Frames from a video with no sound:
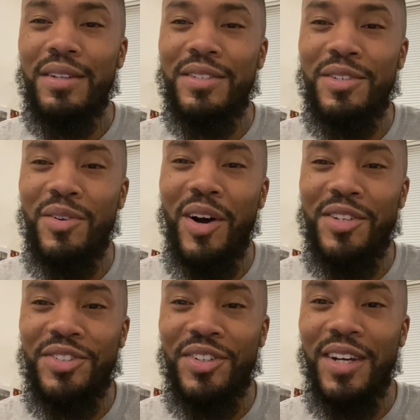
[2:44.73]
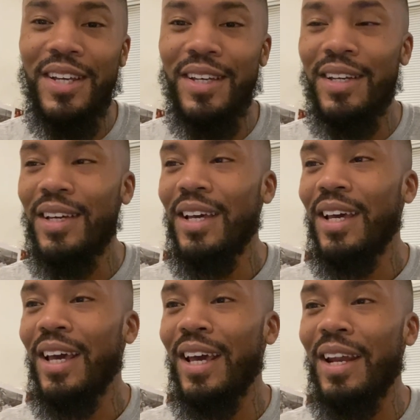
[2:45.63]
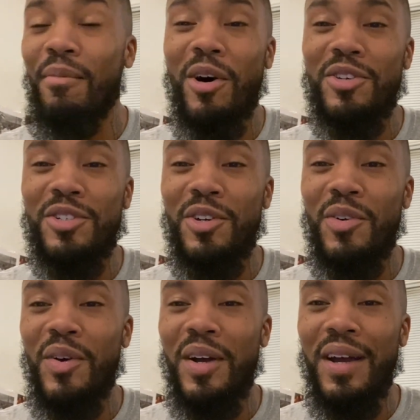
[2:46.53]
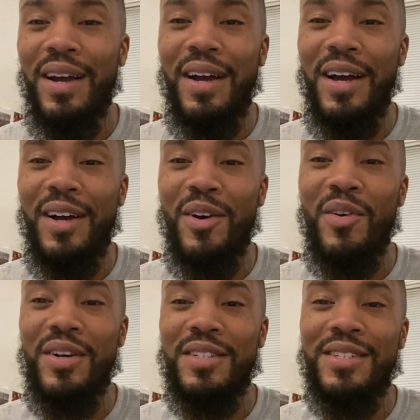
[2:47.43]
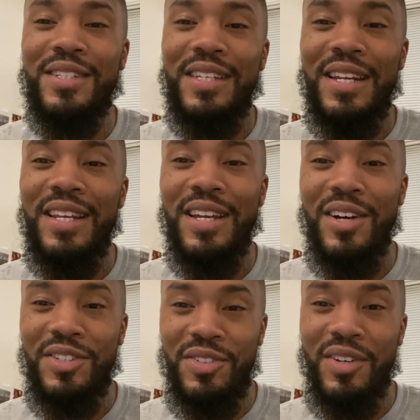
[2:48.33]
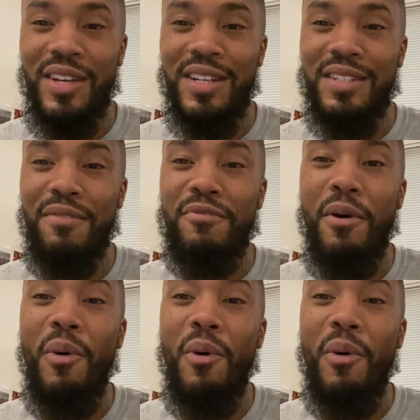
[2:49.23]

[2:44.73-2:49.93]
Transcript: to Australia. And I'm also going to Sydney, Australia to film a